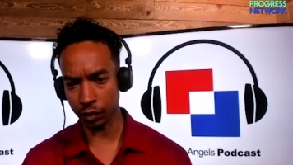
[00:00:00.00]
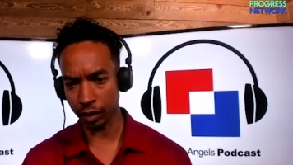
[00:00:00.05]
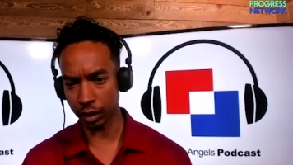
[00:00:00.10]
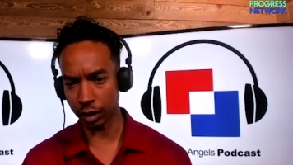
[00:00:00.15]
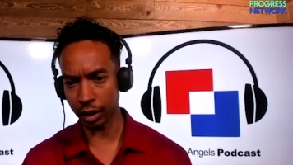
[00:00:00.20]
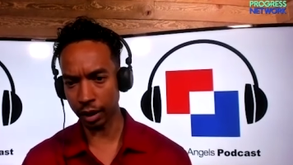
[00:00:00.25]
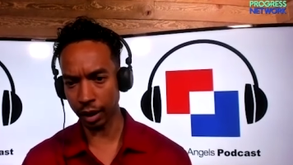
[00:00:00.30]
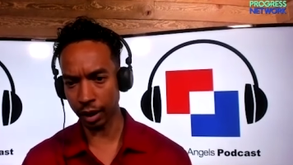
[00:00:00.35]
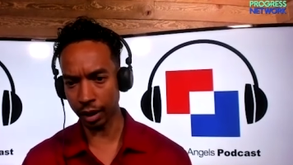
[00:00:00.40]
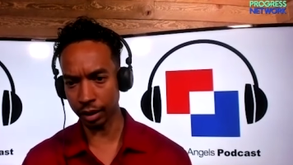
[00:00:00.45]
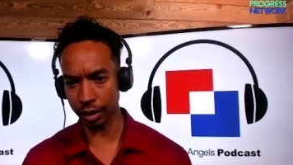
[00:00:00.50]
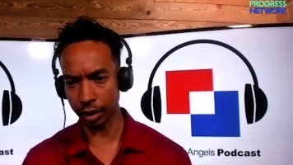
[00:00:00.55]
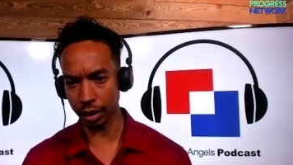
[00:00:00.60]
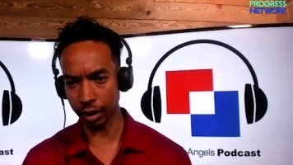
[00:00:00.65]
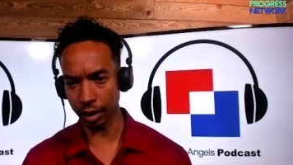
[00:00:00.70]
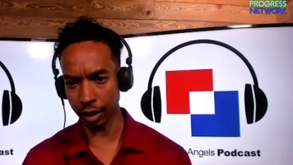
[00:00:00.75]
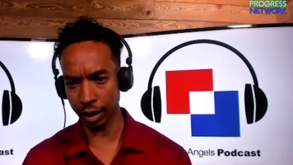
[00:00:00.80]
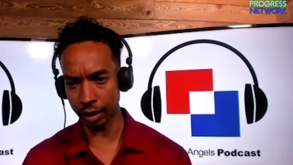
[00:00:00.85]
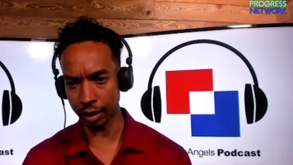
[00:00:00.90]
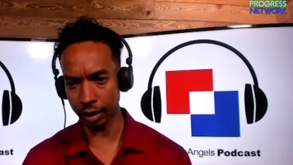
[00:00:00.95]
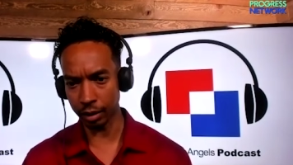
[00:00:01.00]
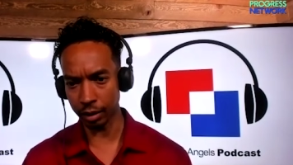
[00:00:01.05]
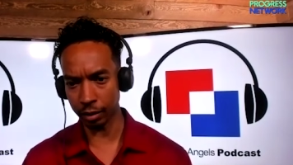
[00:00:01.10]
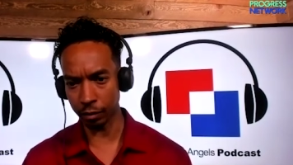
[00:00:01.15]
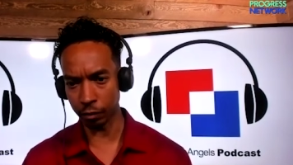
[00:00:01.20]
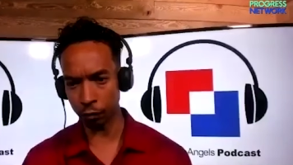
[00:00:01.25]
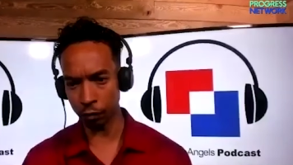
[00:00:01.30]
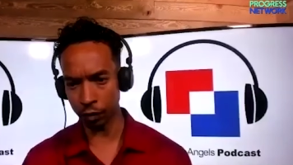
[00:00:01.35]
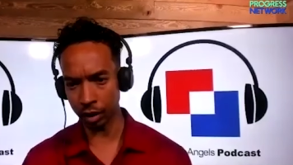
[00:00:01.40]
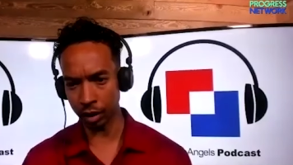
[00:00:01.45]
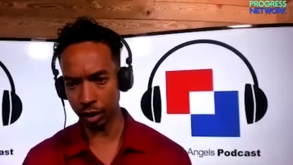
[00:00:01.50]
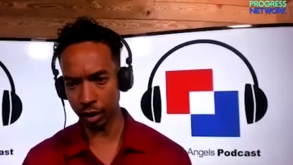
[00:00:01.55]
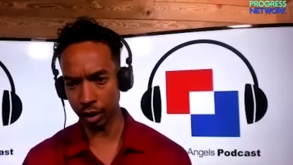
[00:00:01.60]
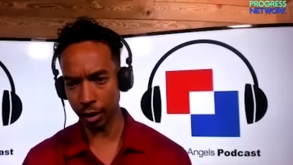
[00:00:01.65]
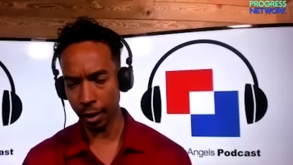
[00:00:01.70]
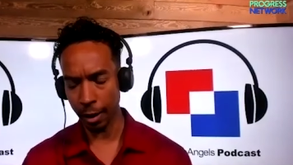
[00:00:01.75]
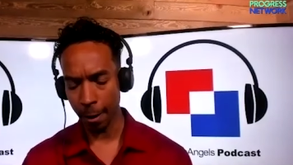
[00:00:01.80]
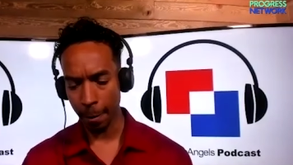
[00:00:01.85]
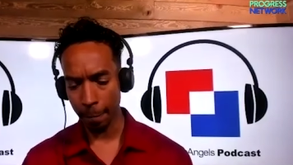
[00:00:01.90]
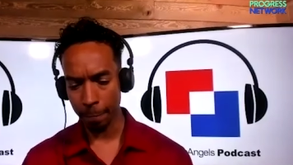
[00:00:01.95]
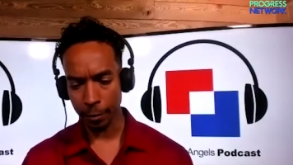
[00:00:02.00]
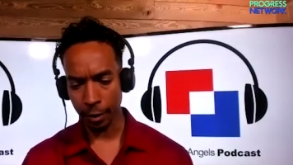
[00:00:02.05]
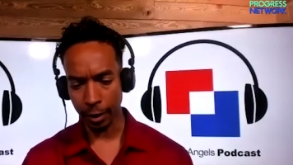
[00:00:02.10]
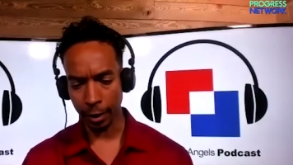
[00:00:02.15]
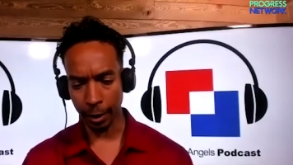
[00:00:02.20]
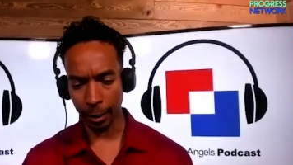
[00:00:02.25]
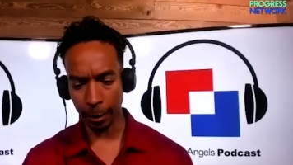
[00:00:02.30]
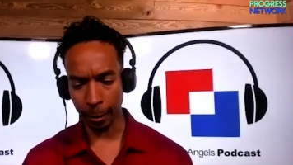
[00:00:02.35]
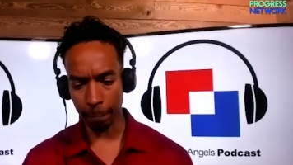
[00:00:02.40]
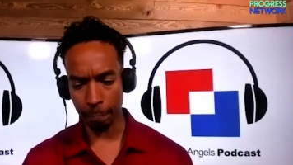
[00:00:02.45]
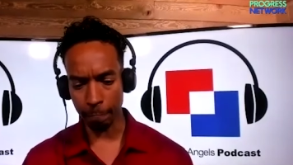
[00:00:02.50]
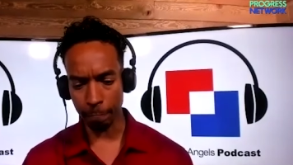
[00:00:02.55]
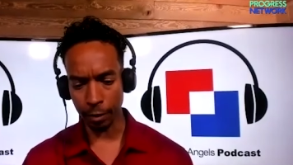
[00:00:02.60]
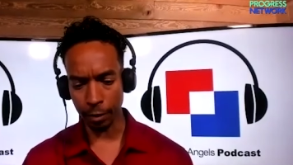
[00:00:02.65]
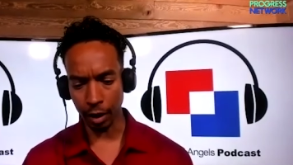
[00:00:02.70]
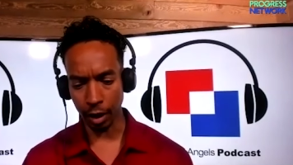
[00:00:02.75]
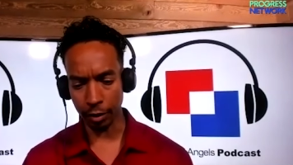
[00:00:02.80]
feeling alienated, and feeling um,